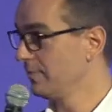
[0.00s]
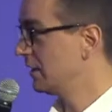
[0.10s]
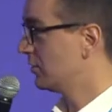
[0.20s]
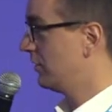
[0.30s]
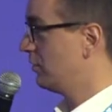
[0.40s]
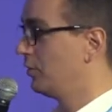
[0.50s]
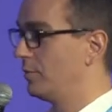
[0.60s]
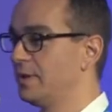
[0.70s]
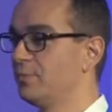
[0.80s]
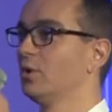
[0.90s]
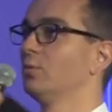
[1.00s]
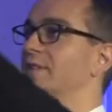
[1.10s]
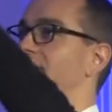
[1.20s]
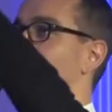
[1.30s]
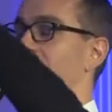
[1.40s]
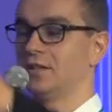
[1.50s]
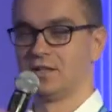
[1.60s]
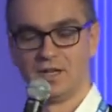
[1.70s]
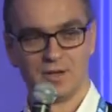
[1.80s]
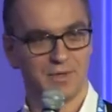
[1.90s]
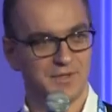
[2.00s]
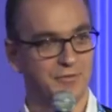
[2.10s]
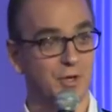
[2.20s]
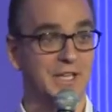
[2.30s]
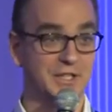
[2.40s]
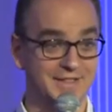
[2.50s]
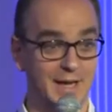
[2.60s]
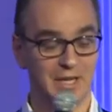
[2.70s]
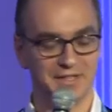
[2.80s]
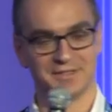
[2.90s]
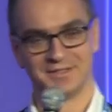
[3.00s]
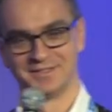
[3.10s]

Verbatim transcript: because of all the people with uh, the, with the phone and the tablet.